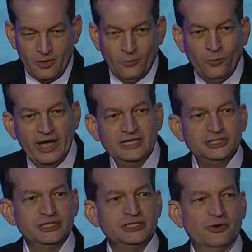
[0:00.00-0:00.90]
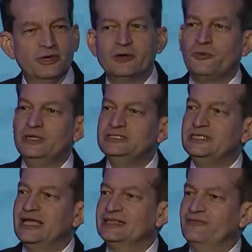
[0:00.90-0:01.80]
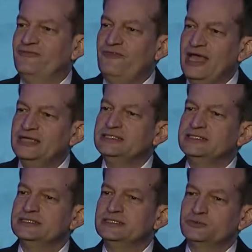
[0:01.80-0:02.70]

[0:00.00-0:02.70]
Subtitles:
Wages are increasing at the fastest